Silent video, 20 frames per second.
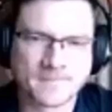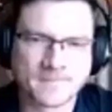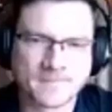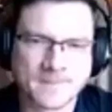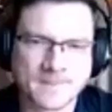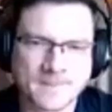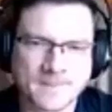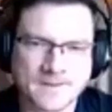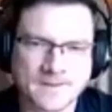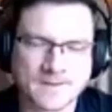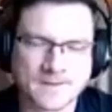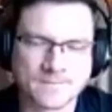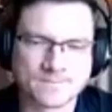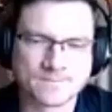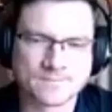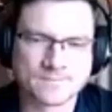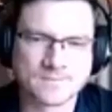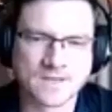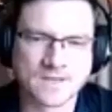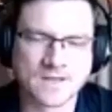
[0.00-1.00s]
Yeah,
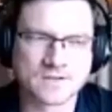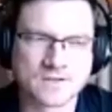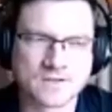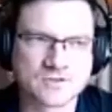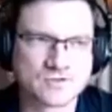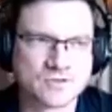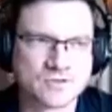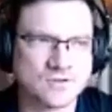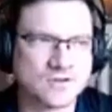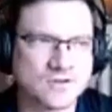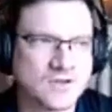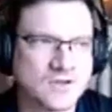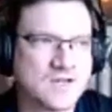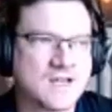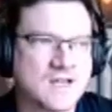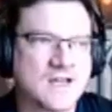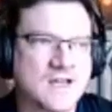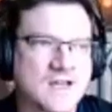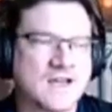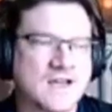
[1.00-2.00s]
that's true.
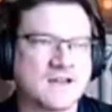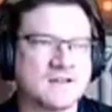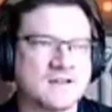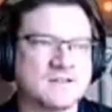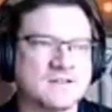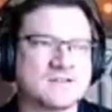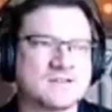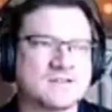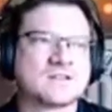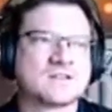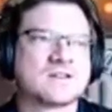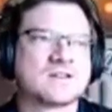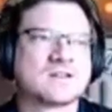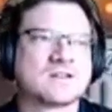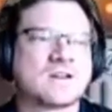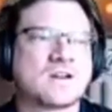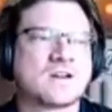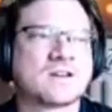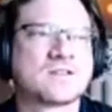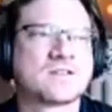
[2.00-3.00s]
And
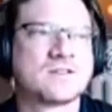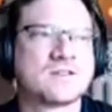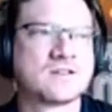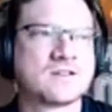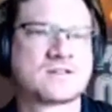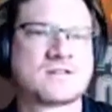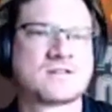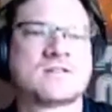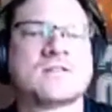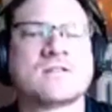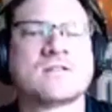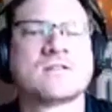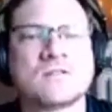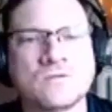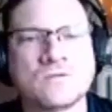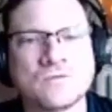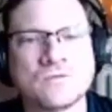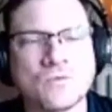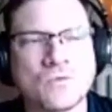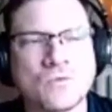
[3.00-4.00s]
I think
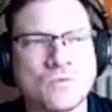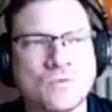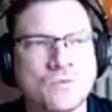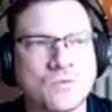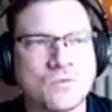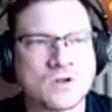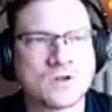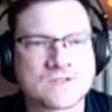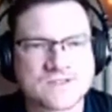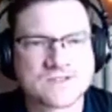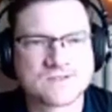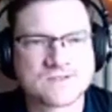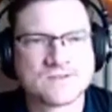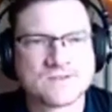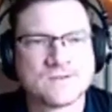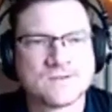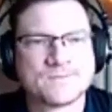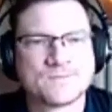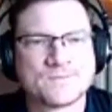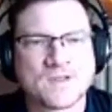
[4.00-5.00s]
what's
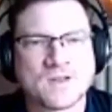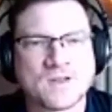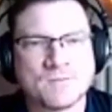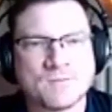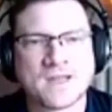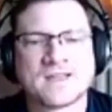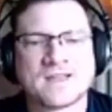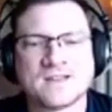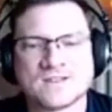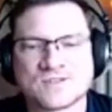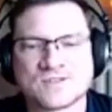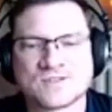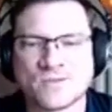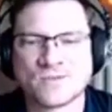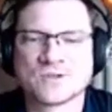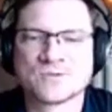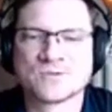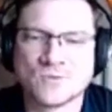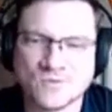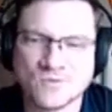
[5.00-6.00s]
making it so
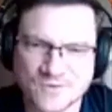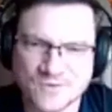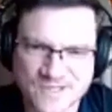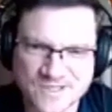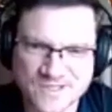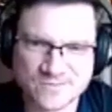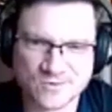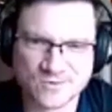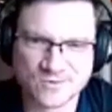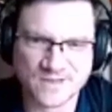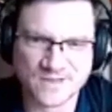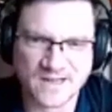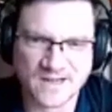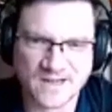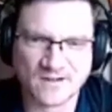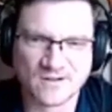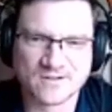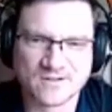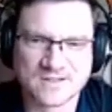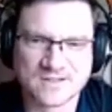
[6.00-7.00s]
much more visible
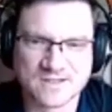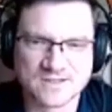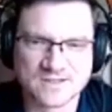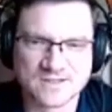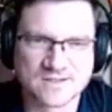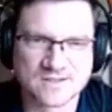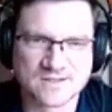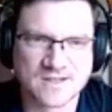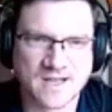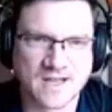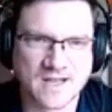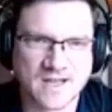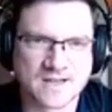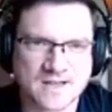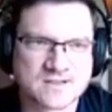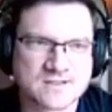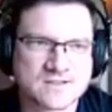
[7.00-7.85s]
now is that